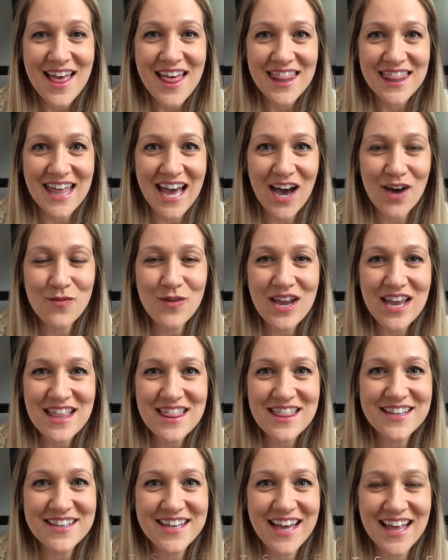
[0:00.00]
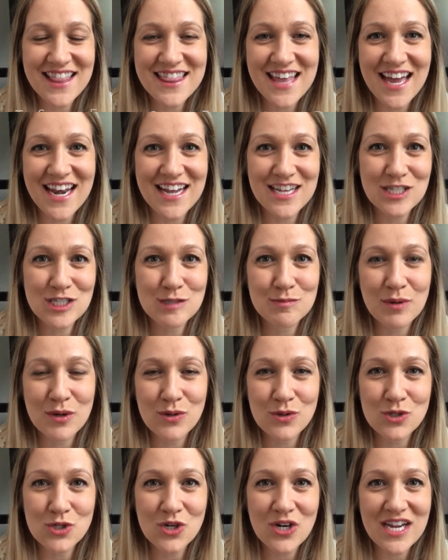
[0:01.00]
That way they'll get that
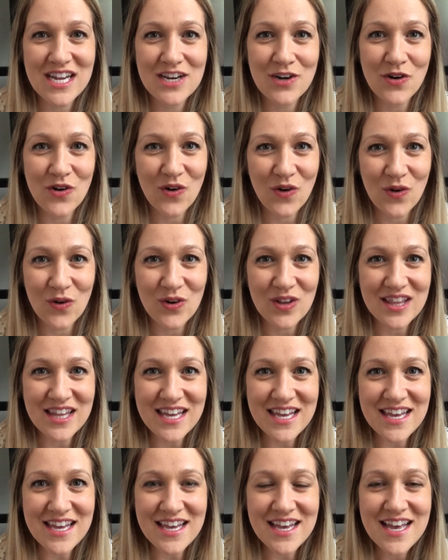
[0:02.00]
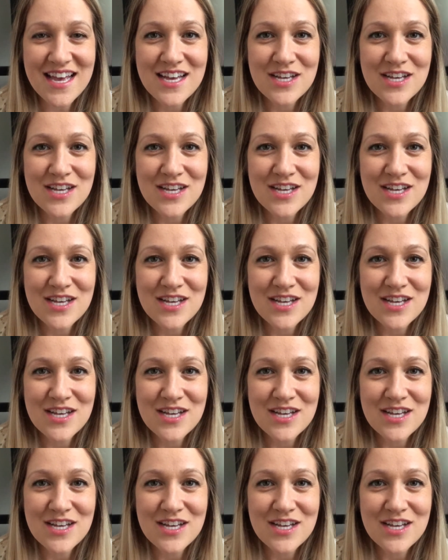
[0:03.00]
exposure in early,